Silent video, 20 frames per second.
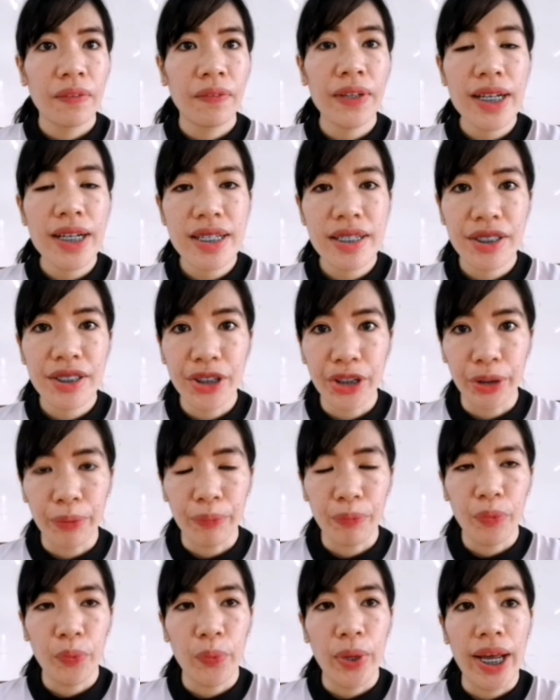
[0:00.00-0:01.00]
First
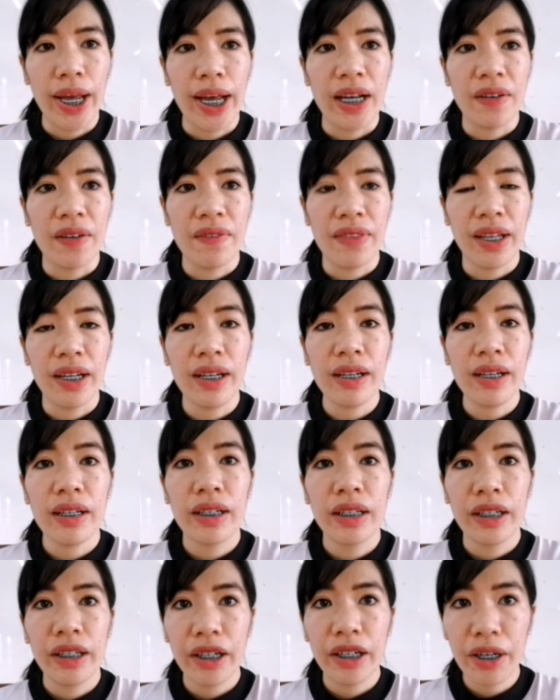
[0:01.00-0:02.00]
group, we have the
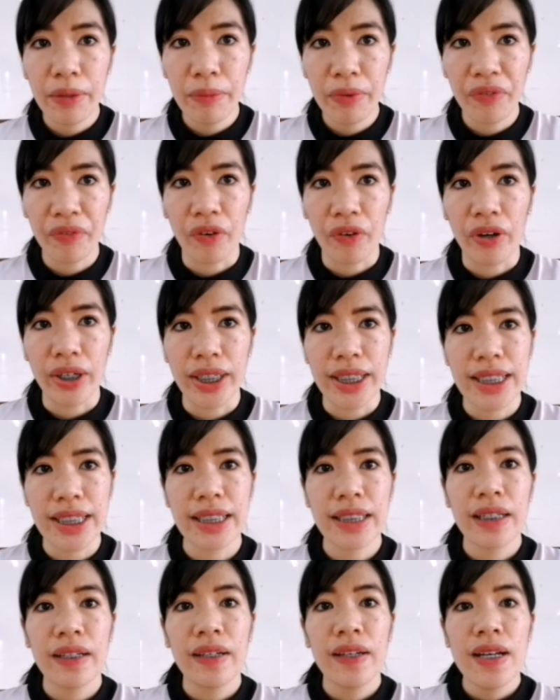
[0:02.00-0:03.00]
herbivores.
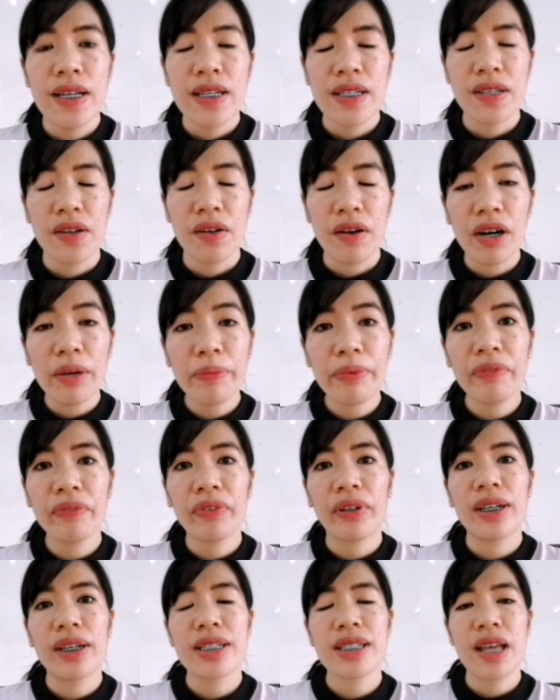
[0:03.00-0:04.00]
So
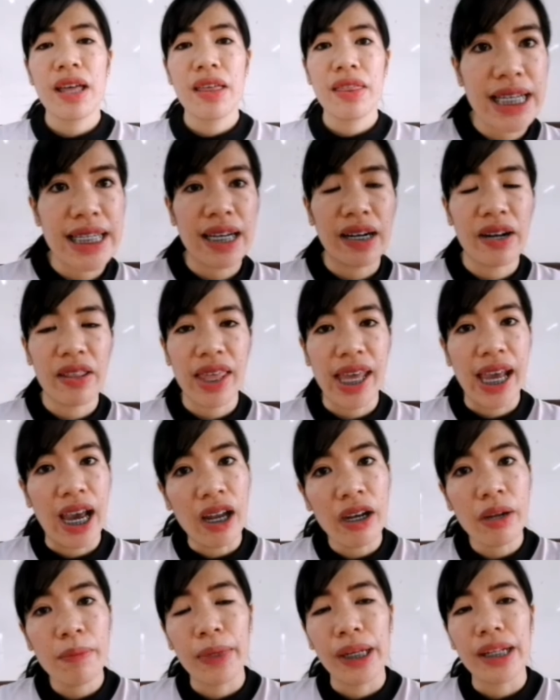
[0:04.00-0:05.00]
herbivores, these are the
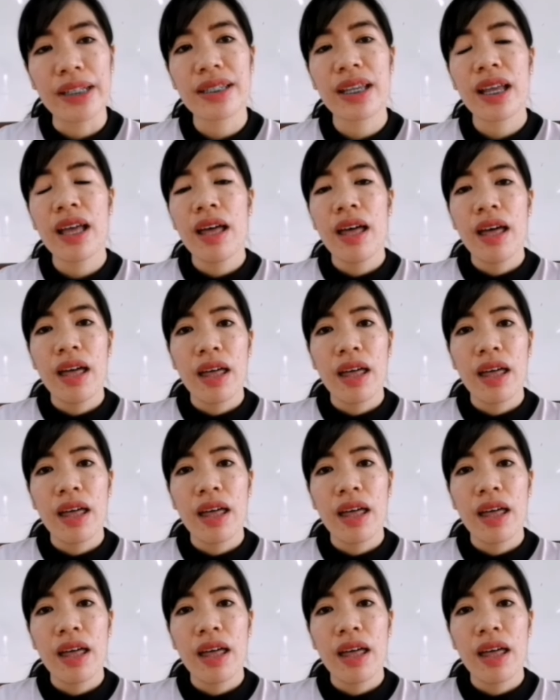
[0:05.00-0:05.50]
animals